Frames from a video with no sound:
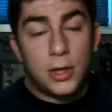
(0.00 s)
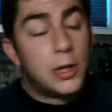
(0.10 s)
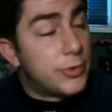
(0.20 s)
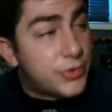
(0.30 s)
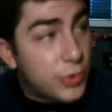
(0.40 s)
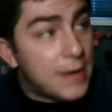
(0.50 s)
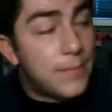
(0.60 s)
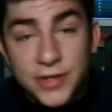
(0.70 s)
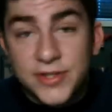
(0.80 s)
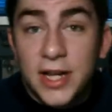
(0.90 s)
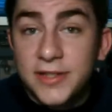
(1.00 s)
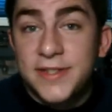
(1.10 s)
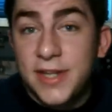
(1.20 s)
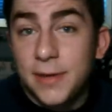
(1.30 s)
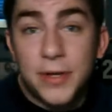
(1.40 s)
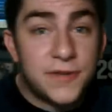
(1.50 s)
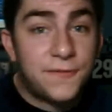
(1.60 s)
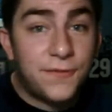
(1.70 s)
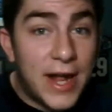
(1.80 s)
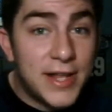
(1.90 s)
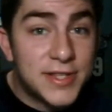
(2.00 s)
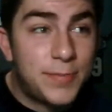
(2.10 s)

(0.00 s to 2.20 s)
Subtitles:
And it was great because I got to see a bunch of friends,